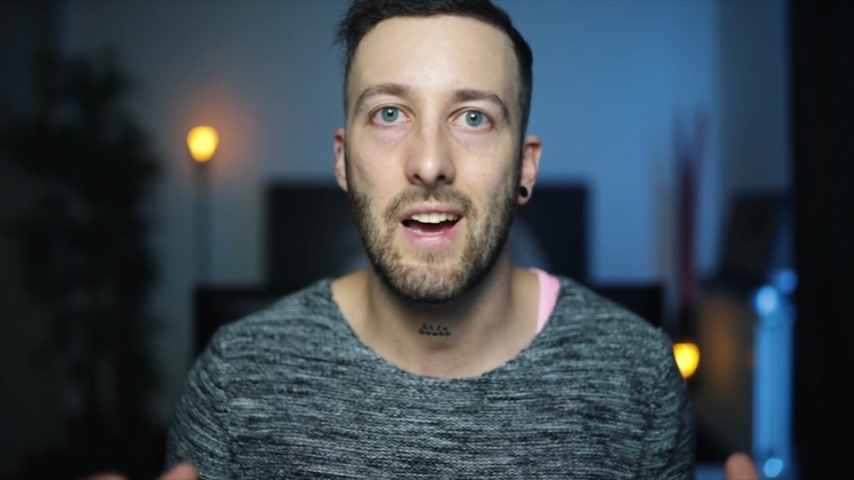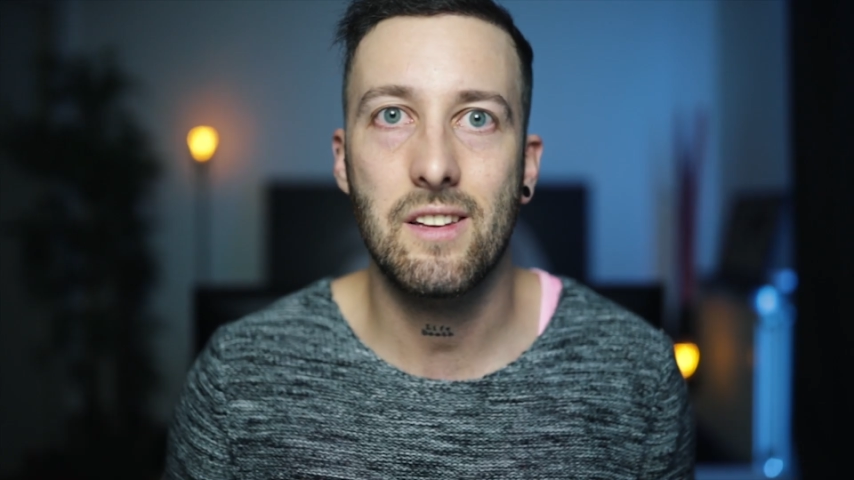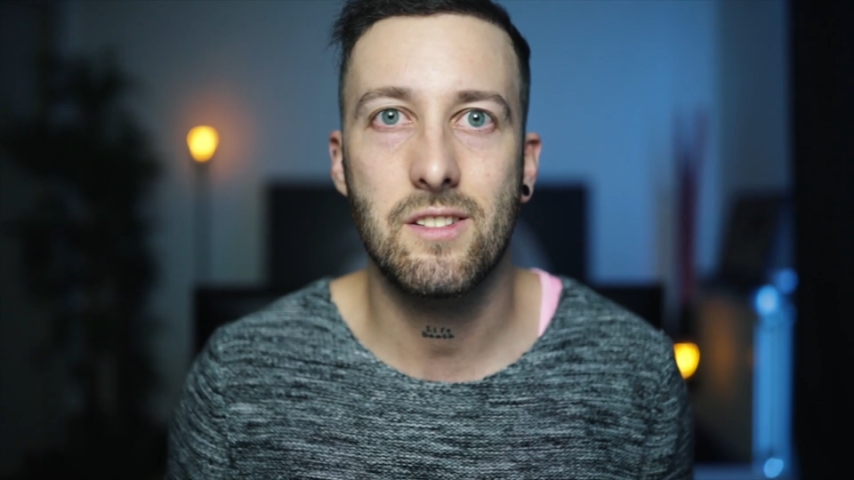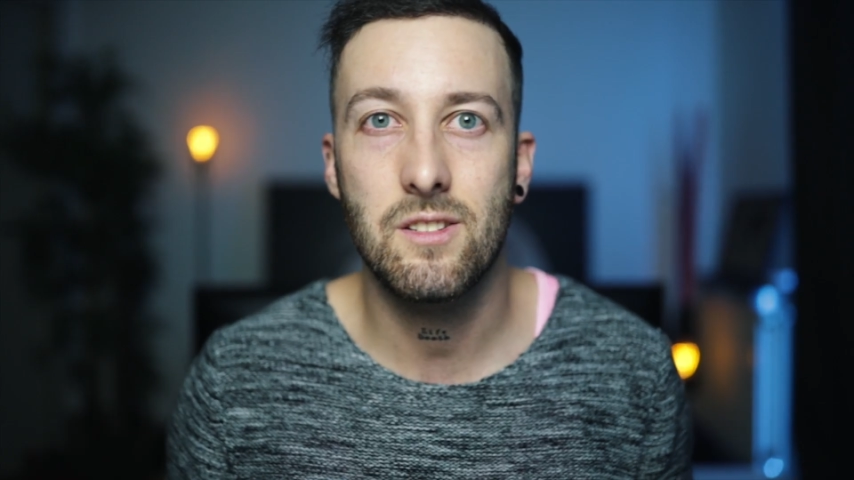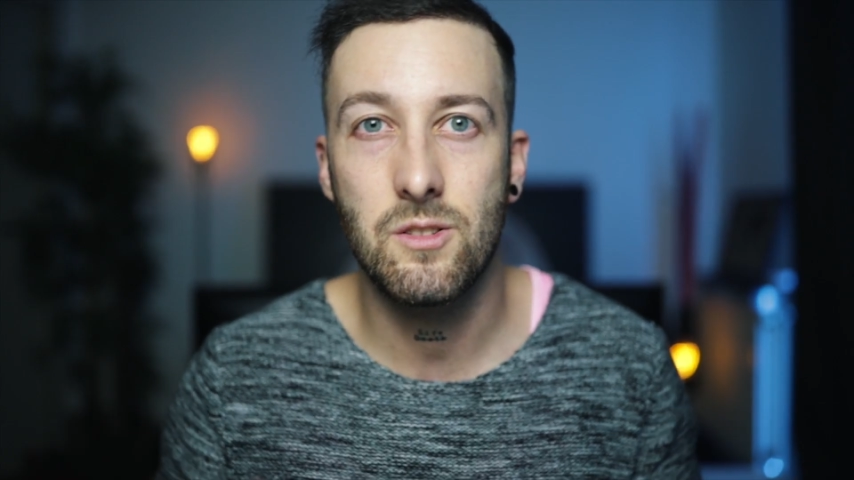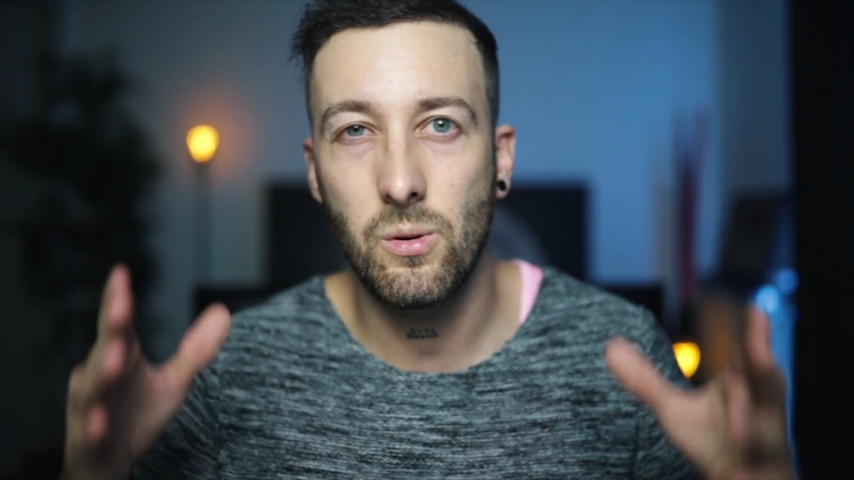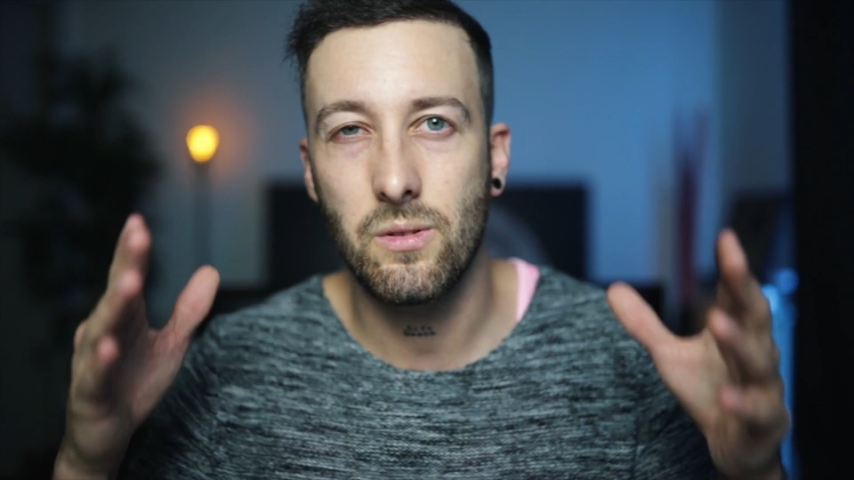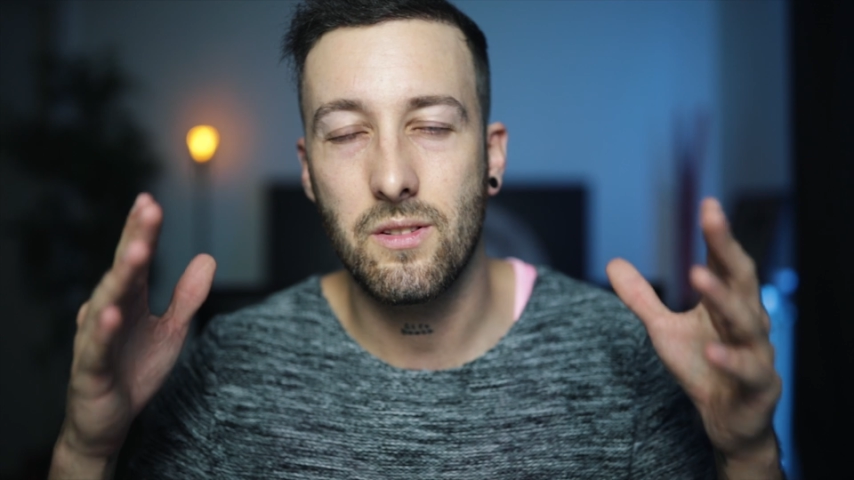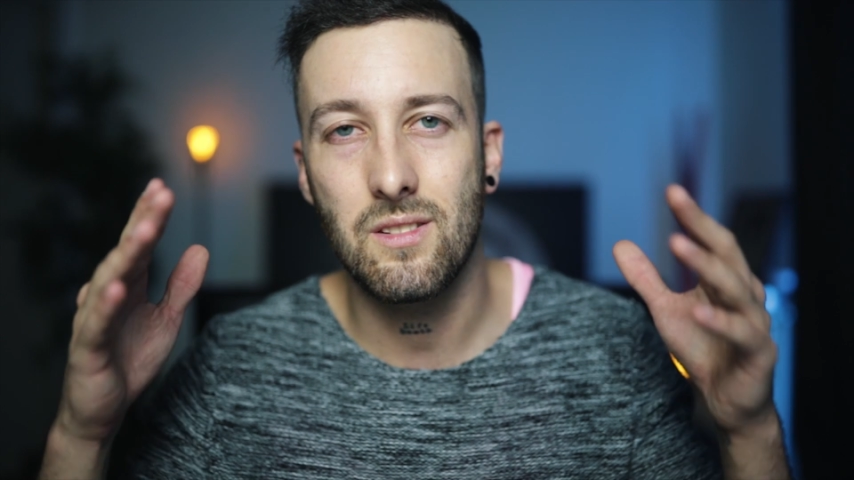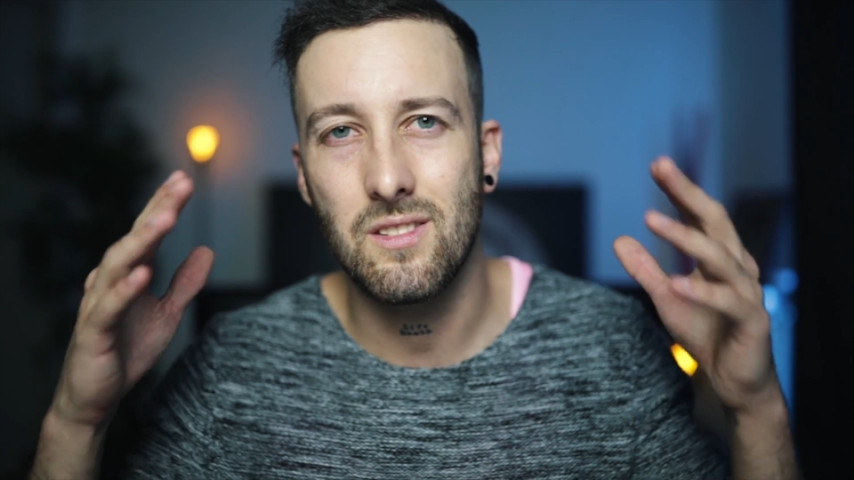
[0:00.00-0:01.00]
guys, just
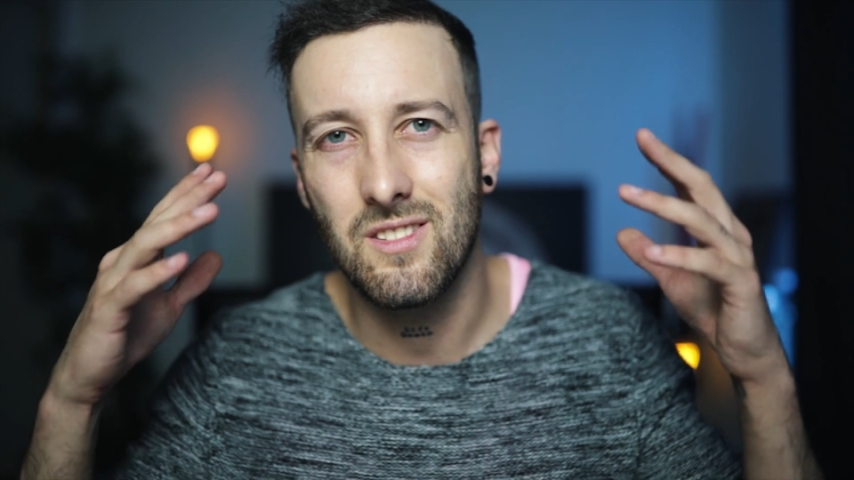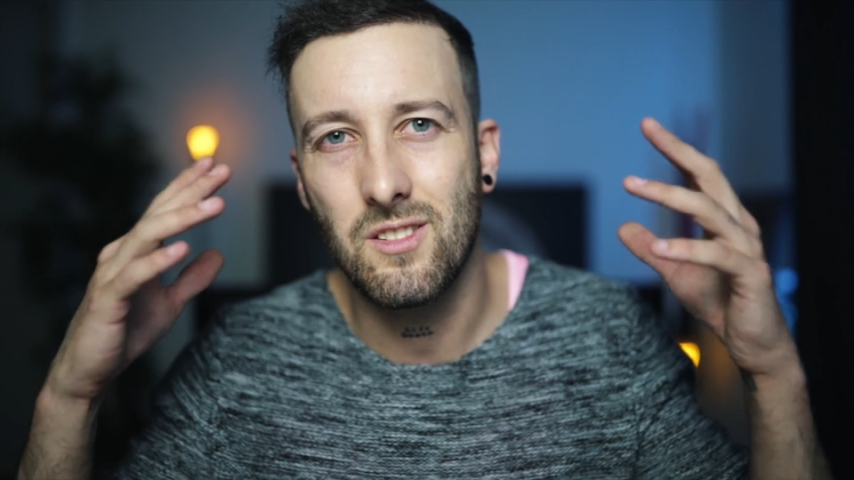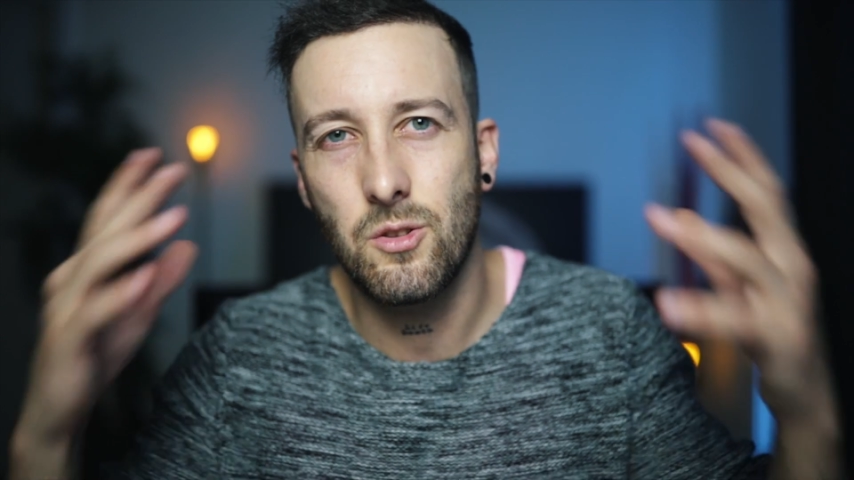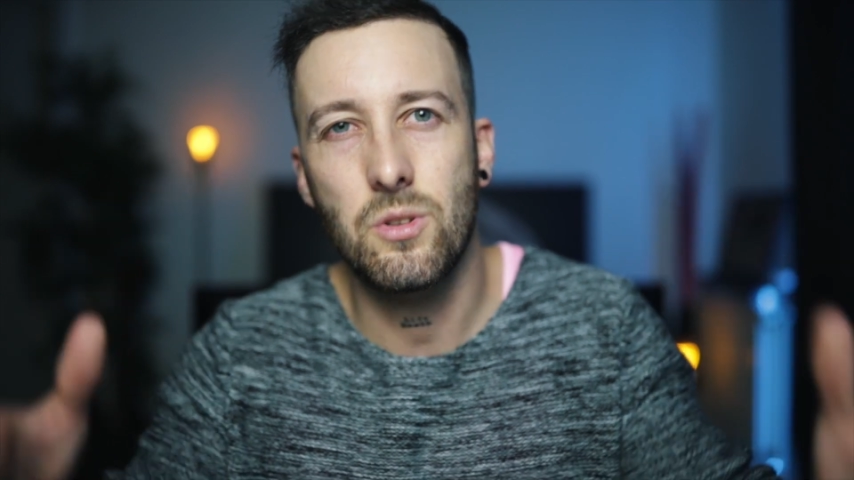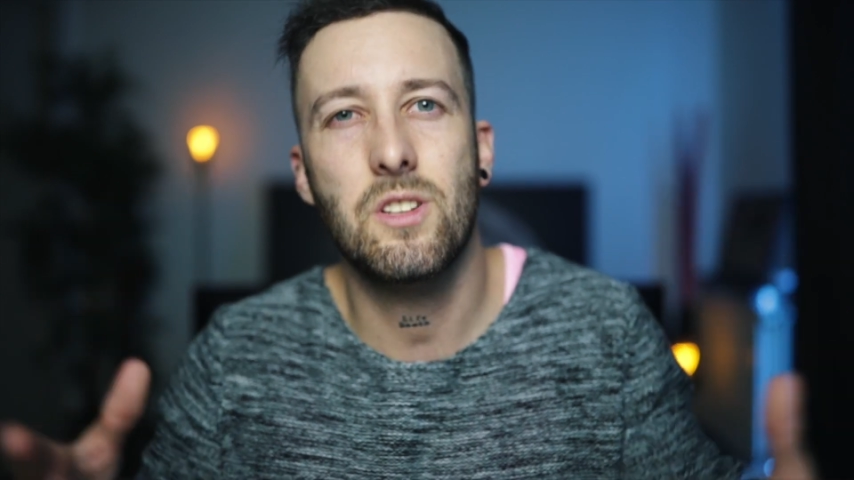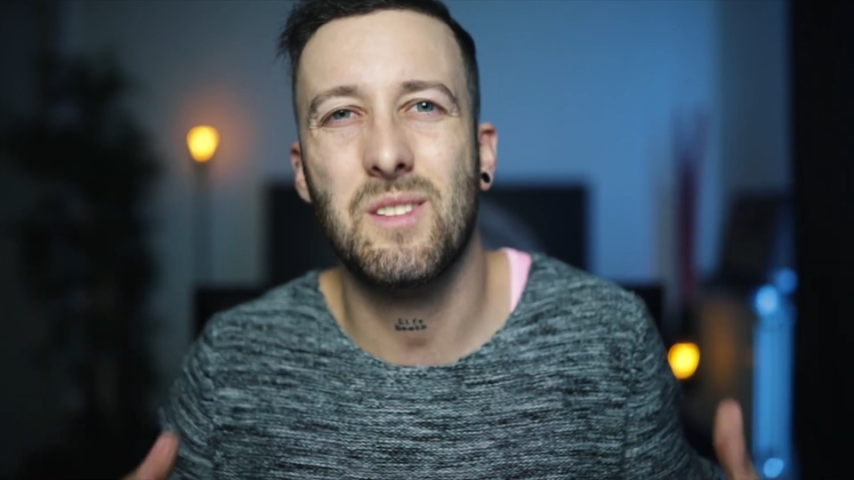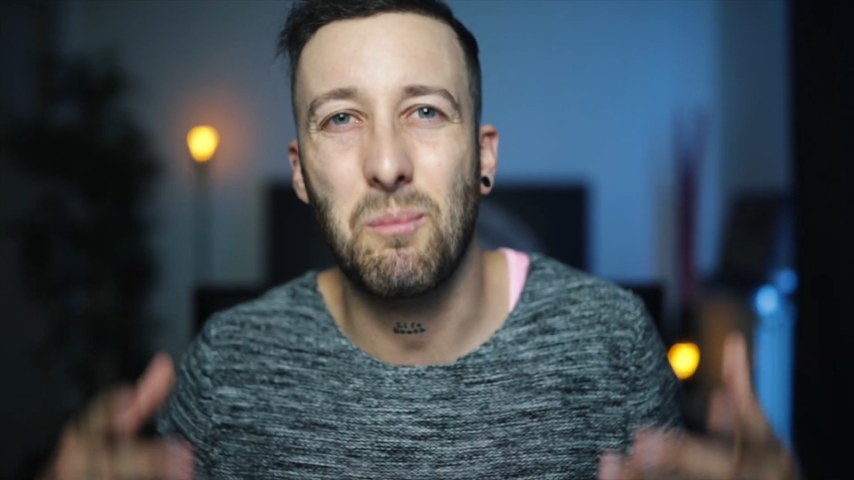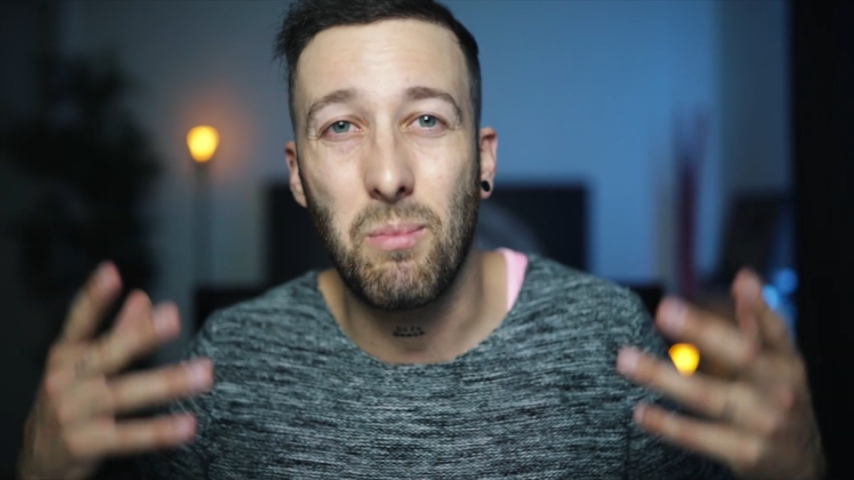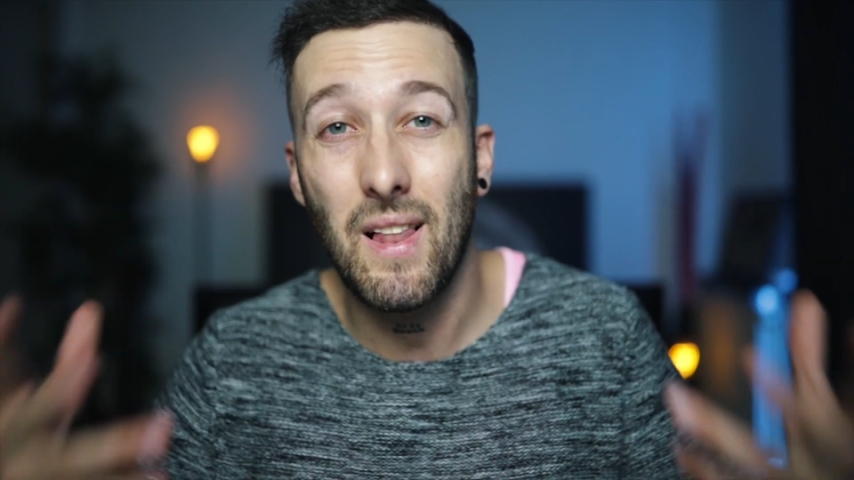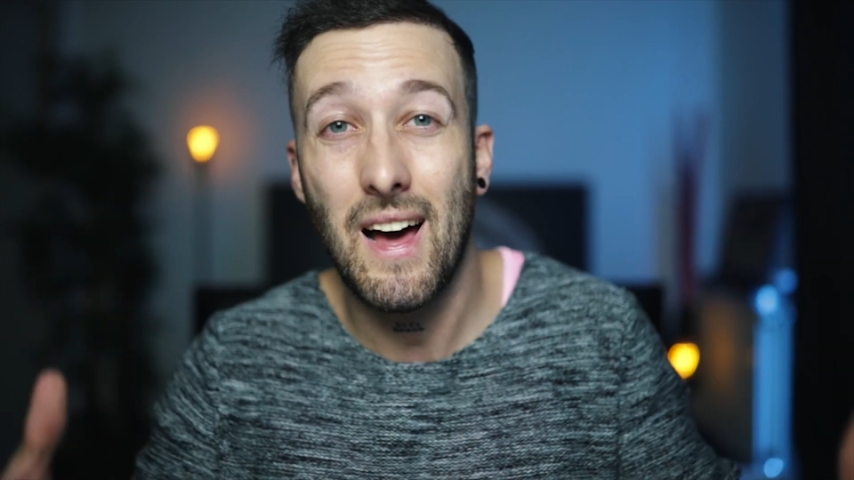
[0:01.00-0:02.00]
don't just
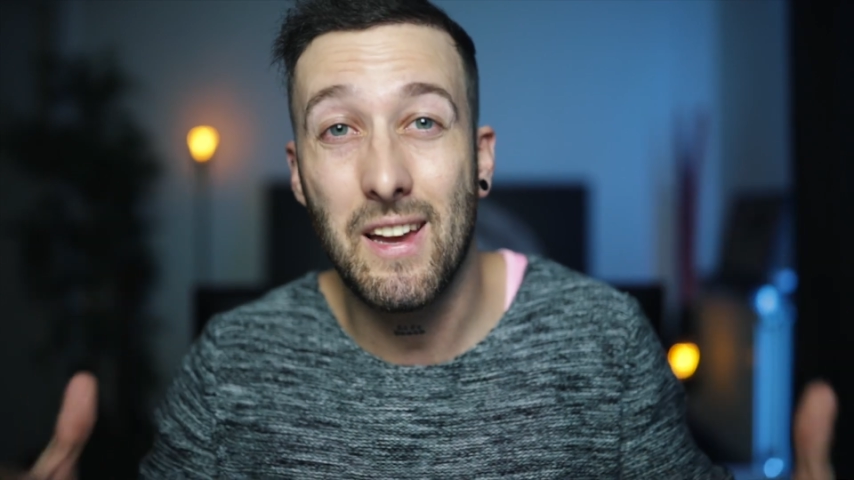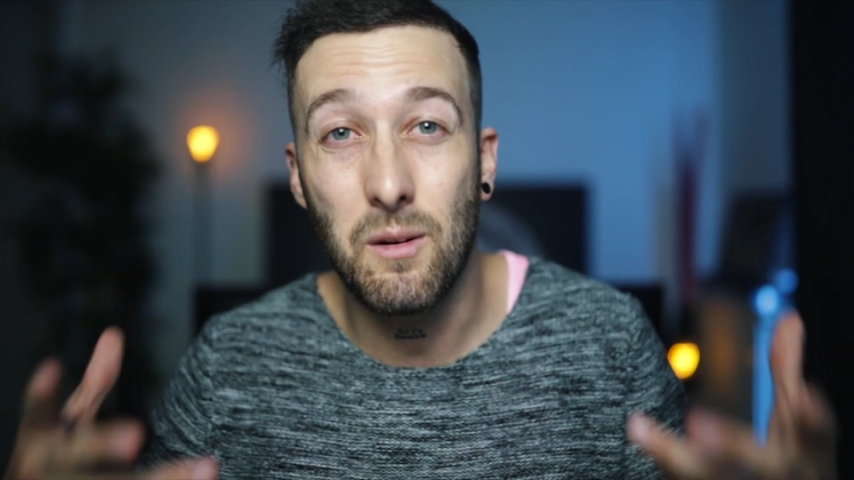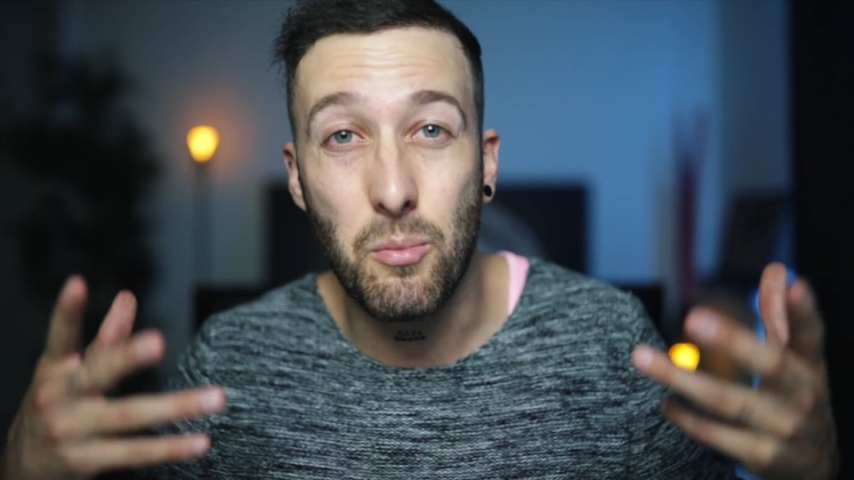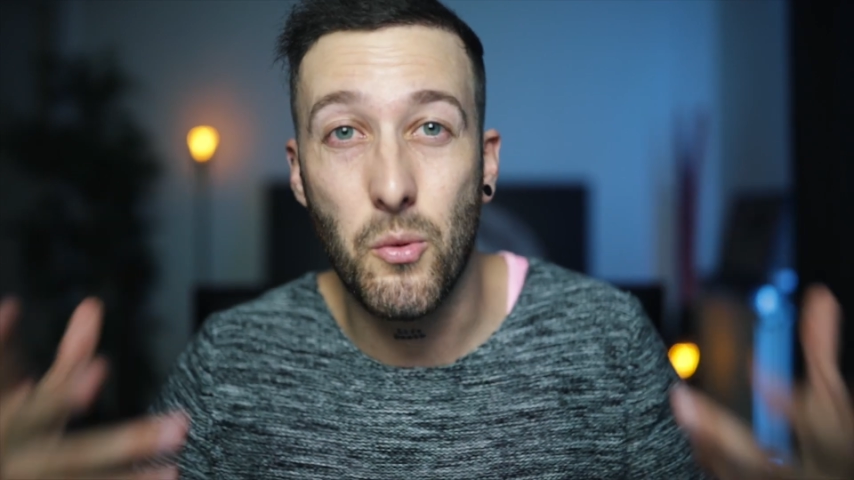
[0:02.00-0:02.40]
apply a